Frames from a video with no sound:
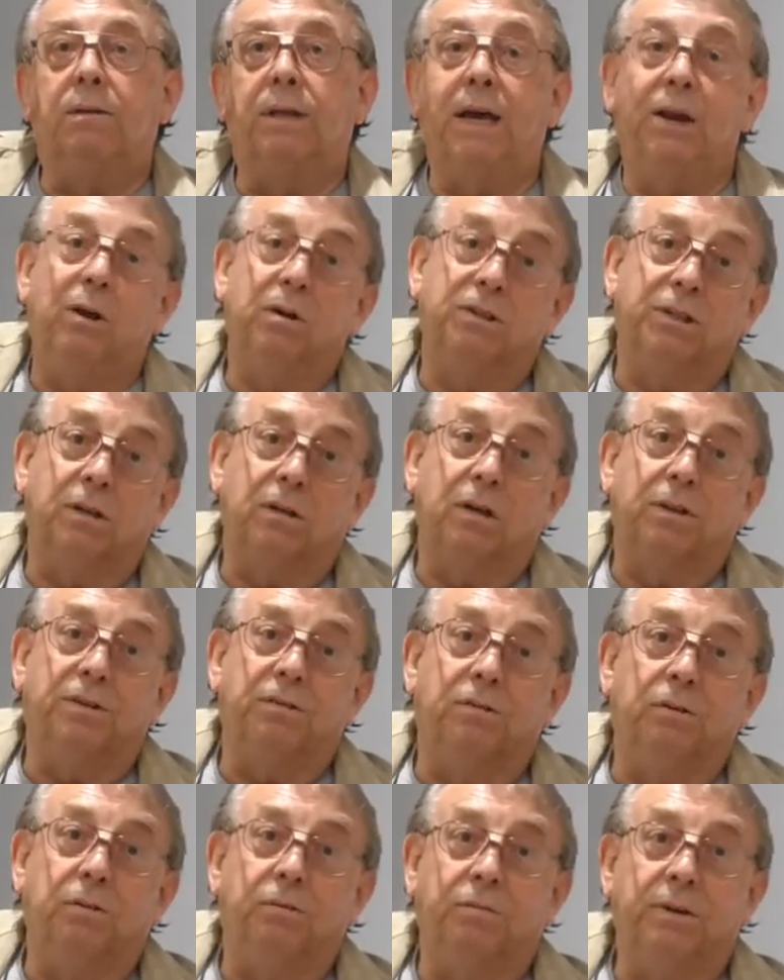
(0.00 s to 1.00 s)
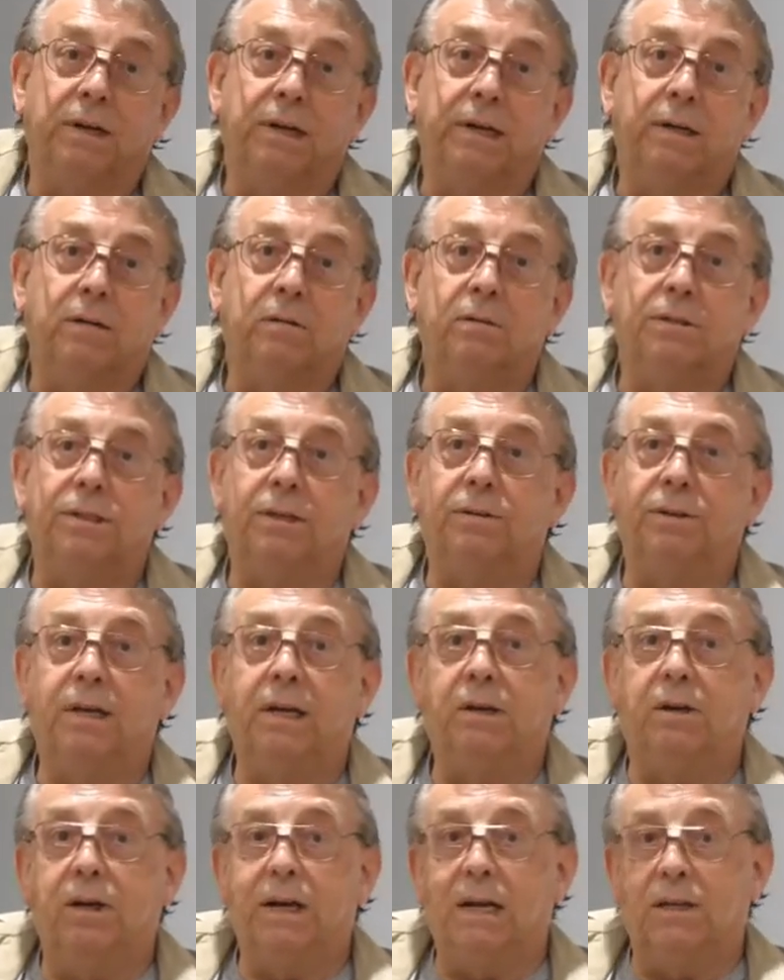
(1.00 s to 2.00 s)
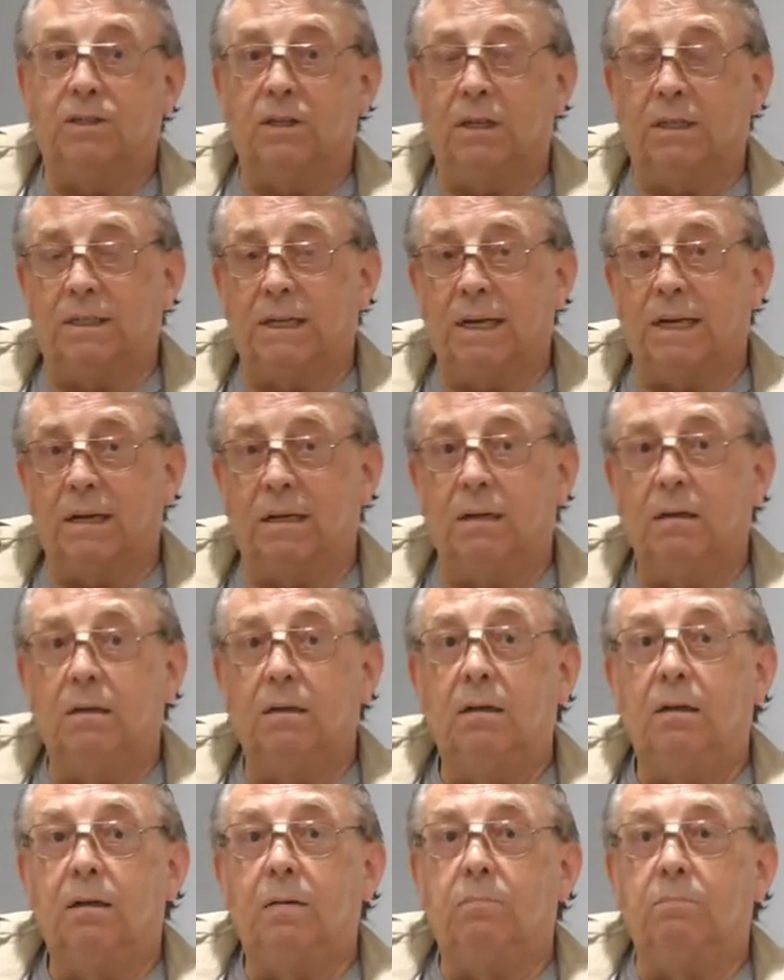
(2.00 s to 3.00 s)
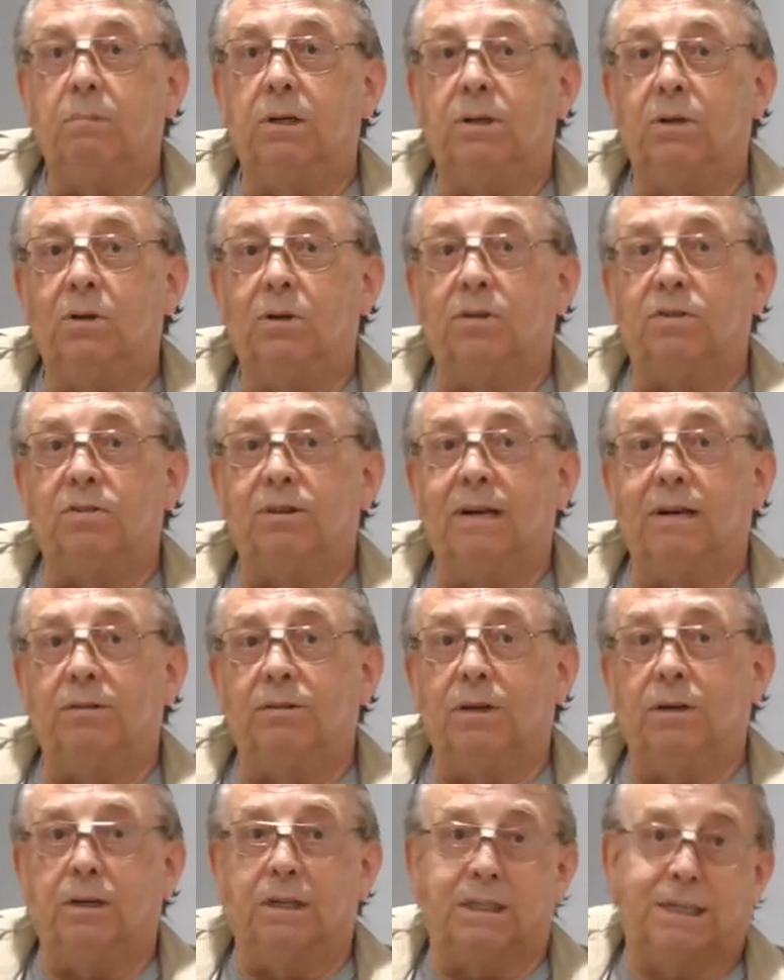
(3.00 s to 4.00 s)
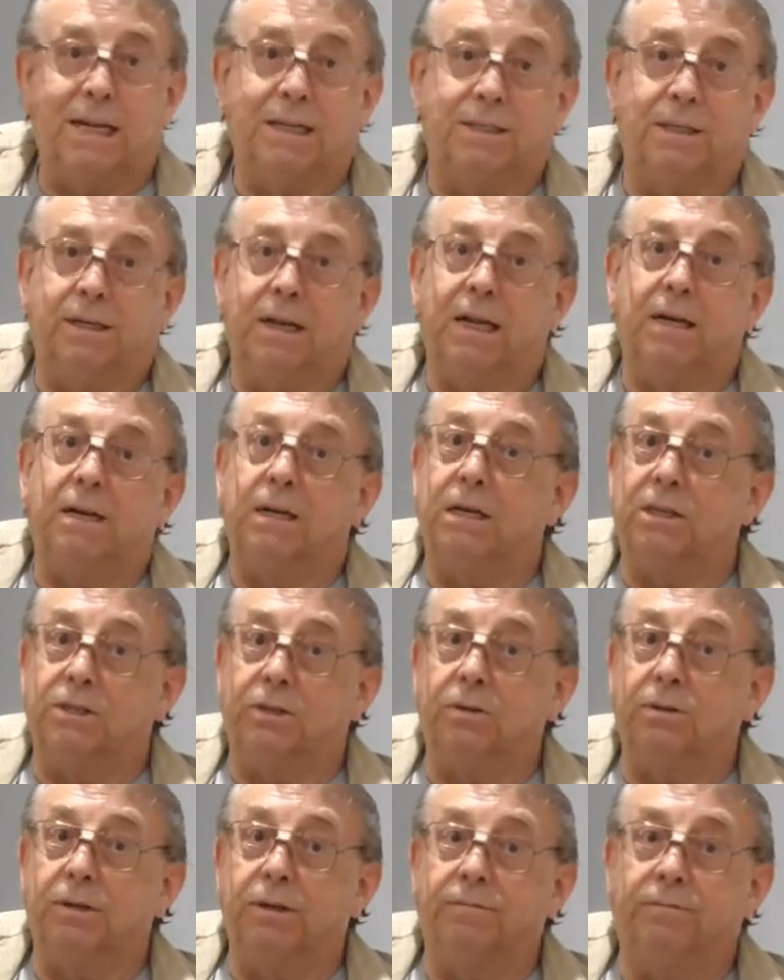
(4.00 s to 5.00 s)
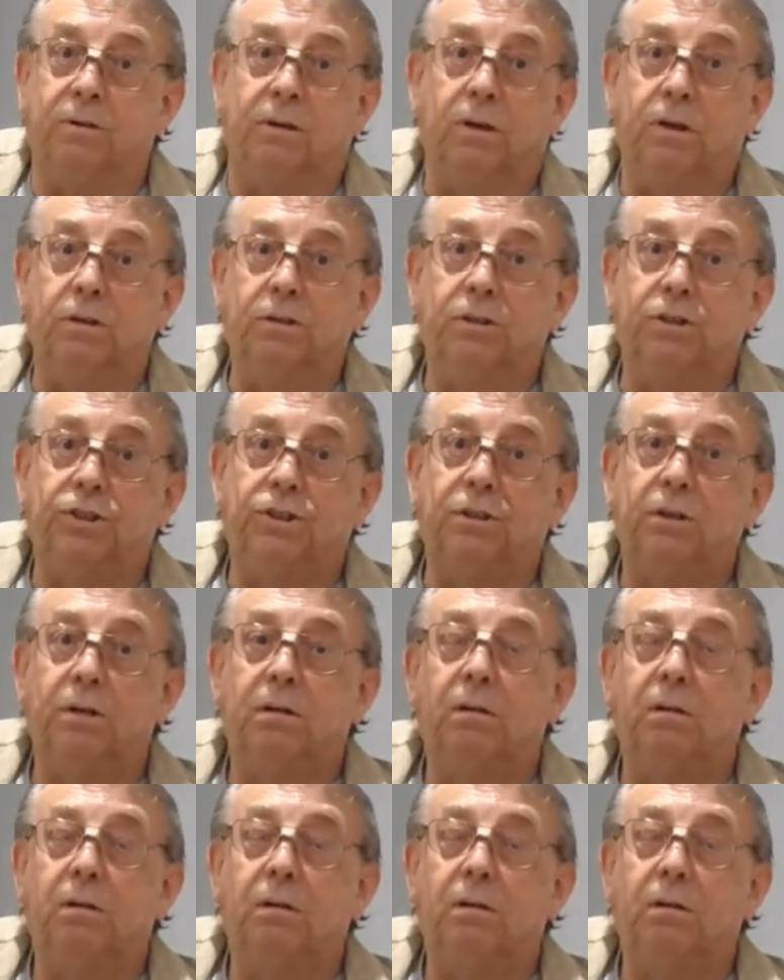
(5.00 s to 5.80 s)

They'd also got their own vehicle, so they could actually take my daughter out on a Saturday and Sunday for lunch.